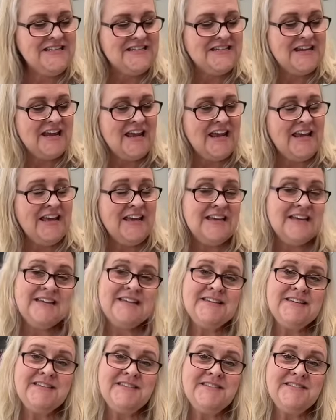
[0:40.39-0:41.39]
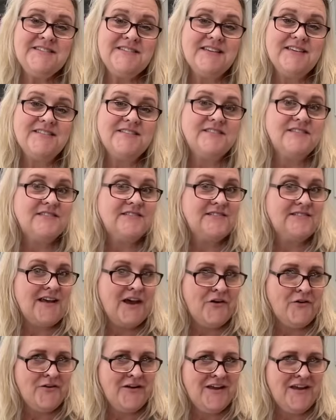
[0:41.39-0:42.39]
Today is
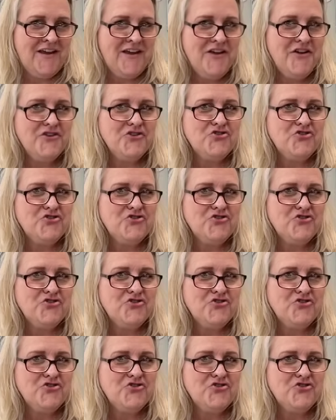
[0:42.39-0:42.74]
Saturday,